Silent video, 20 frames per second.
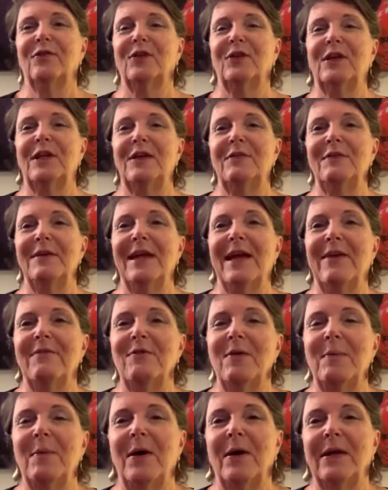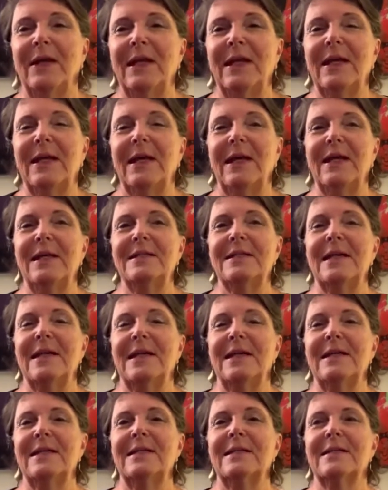Good evening, everybody. It
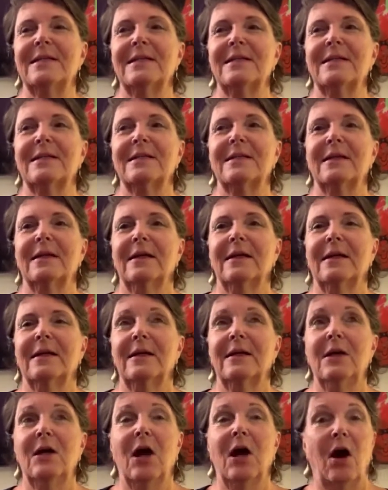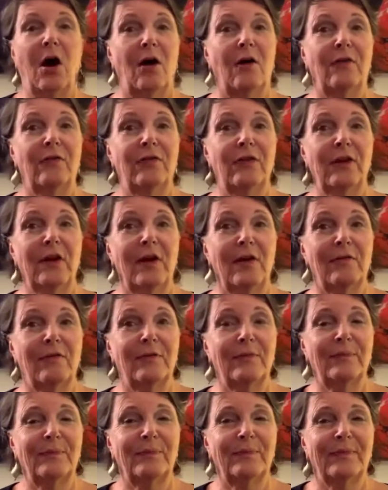is off the cuff.
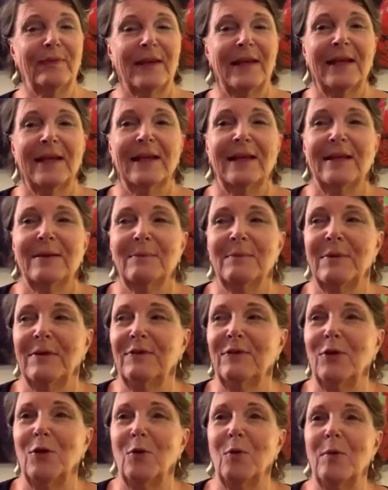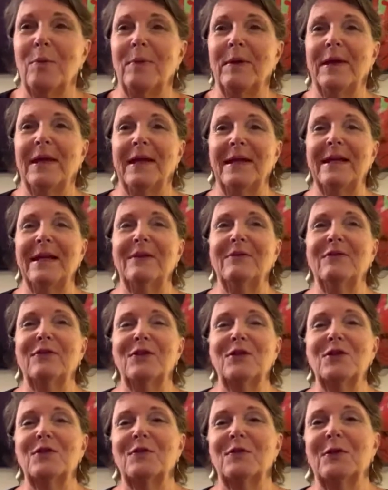Before we begin, I'd
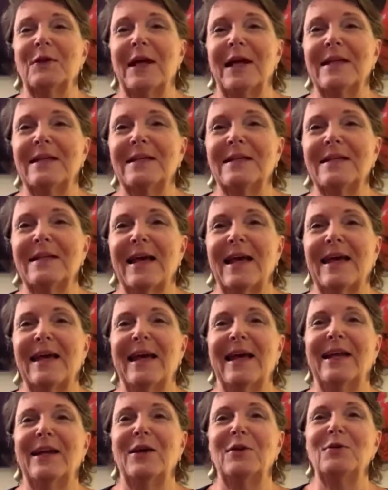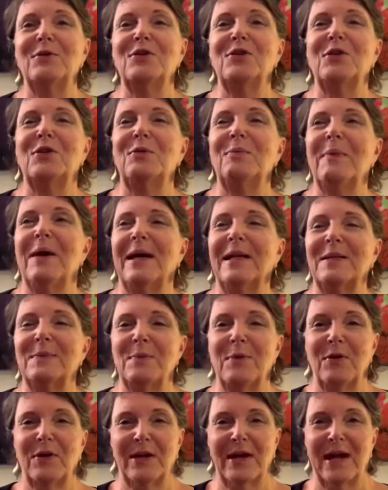first of all like to say hello to my
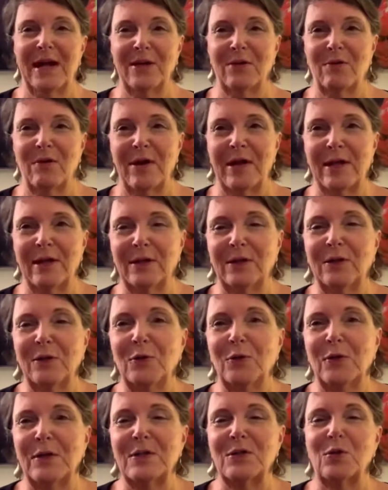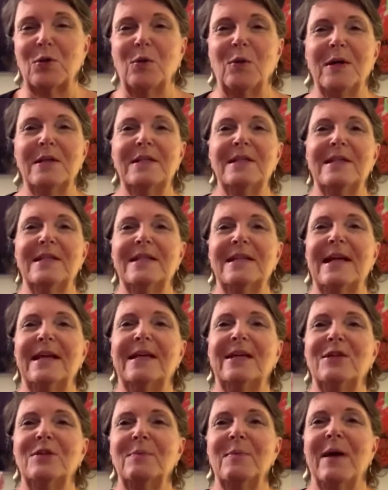spirit guide Grey Eagle, who, as always, is
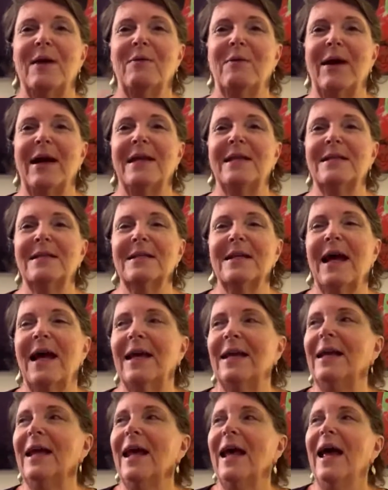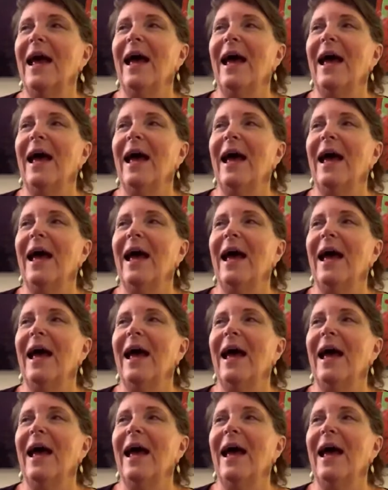standing to my right side.